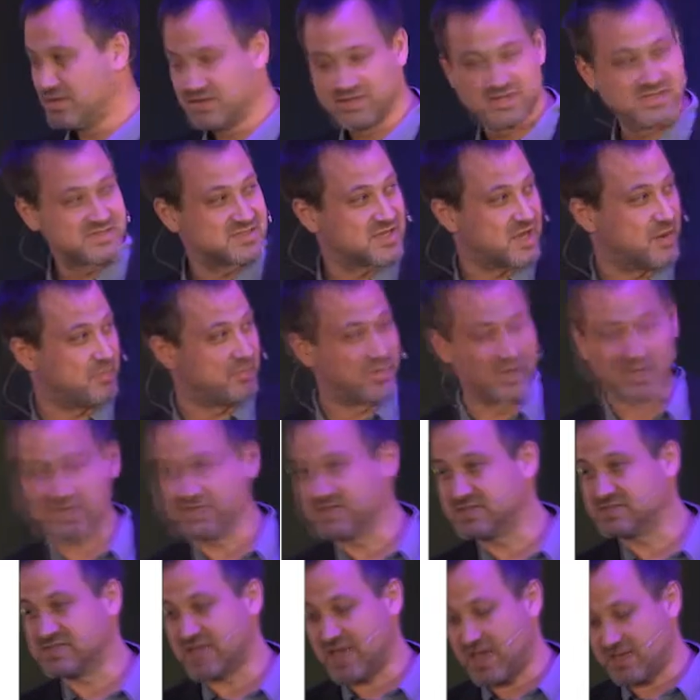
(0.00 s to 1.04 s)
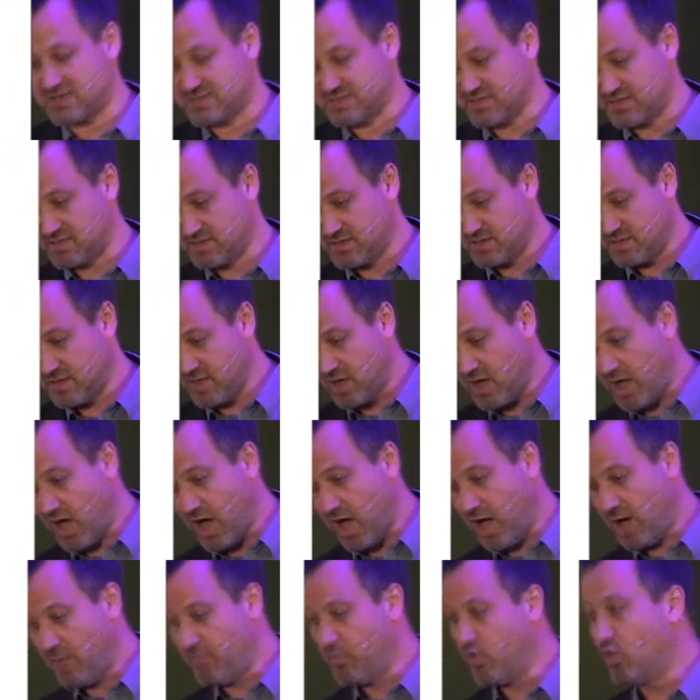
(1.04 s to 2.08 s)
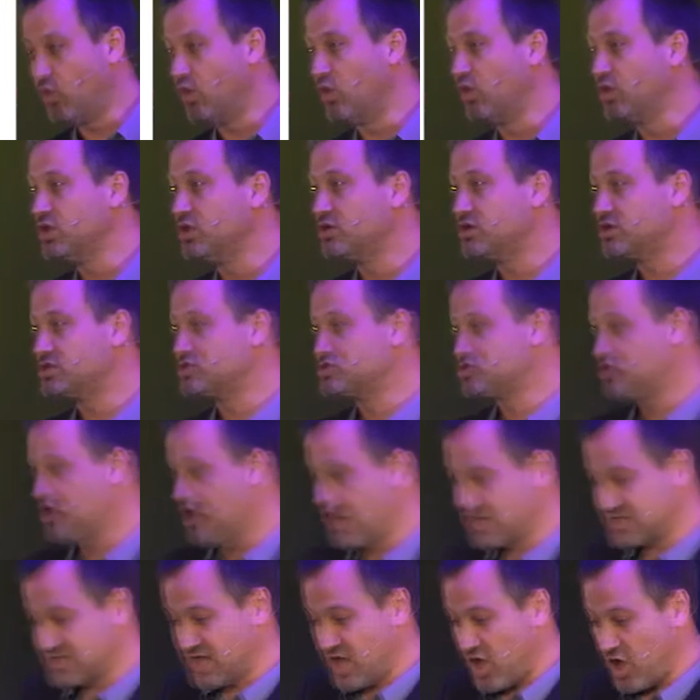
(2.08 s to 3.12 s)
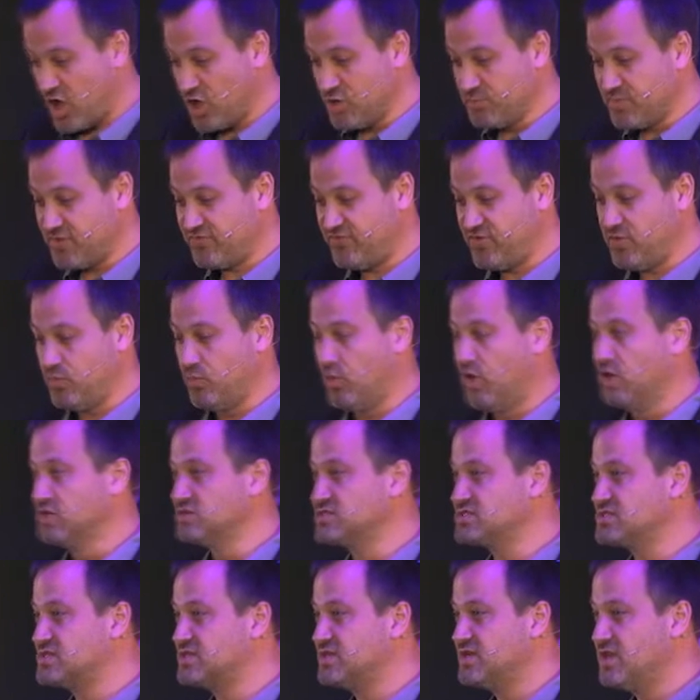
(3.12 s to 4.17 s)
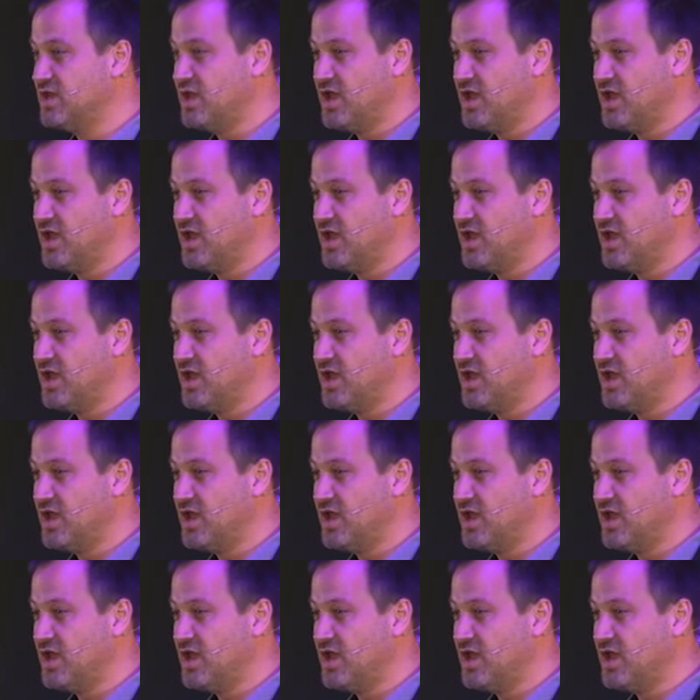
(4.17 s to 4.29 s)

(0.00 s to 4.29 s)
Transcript: This company does that. Um, or you can try it at home if you want.